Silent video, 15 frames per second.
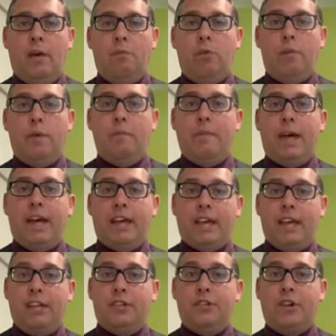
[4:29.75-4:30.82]
will be back
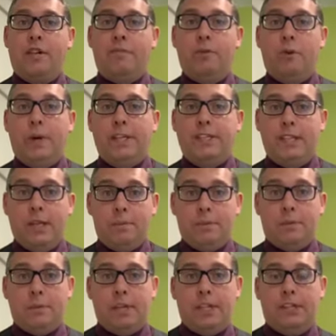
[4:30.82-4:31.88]
in TravelQuest
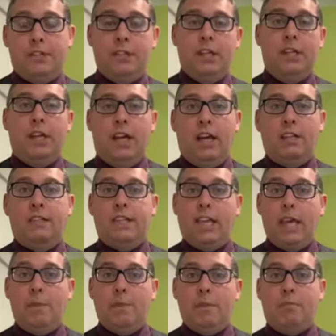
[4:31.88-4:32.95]
Ipswich to
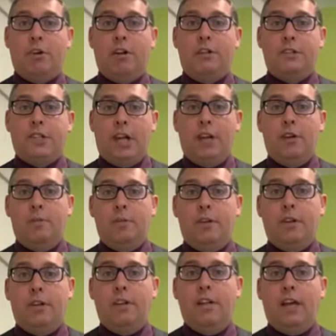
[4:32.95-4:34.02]
keep the branch
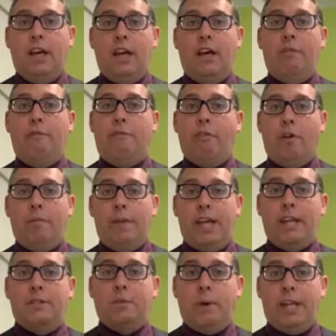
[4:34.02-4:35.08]
open from next